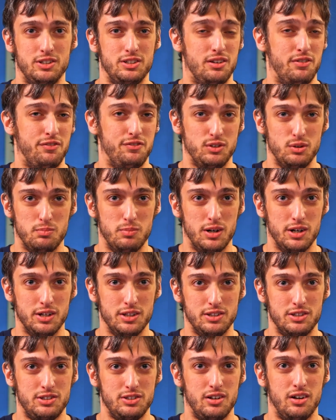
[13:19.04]
just a few
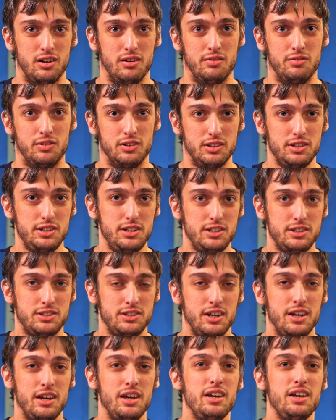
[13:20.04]
months of release,
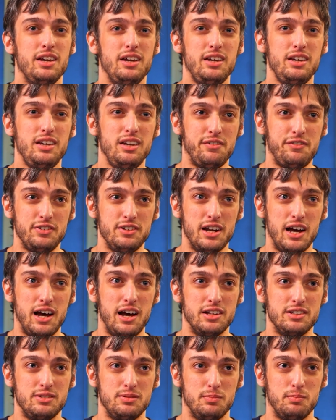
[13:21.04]
if
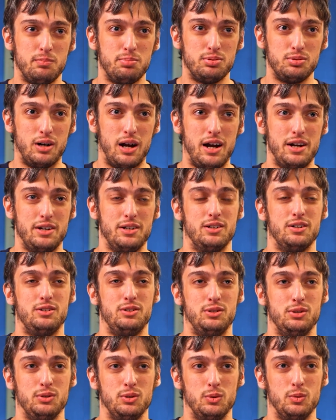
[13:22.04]
not prior
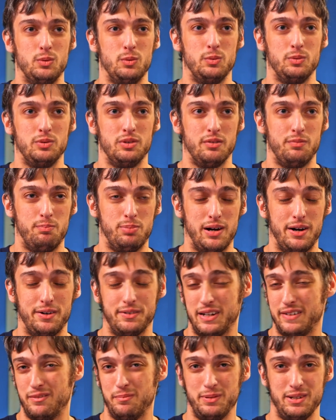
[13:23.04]
to the project
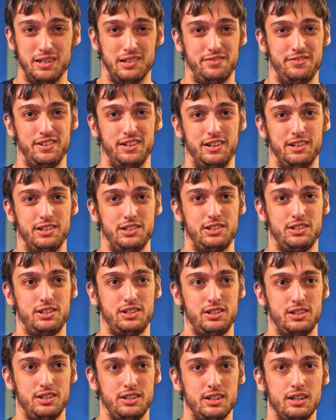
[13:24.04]
even being
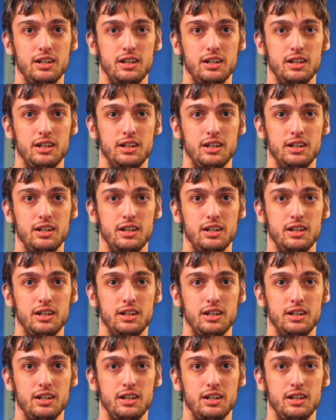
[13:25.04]
finished.